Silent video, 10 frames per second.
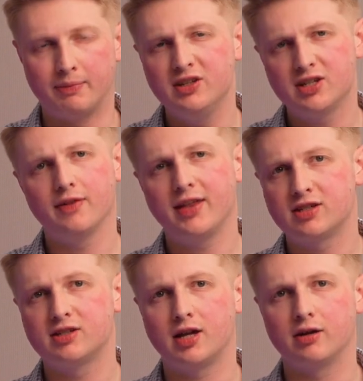And these aren't
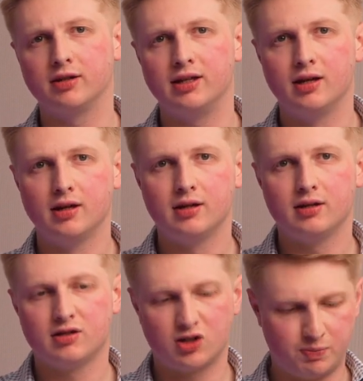necessarily
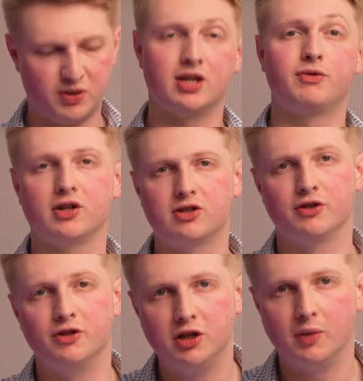specific to
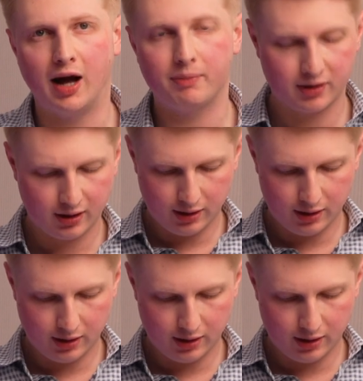the new app,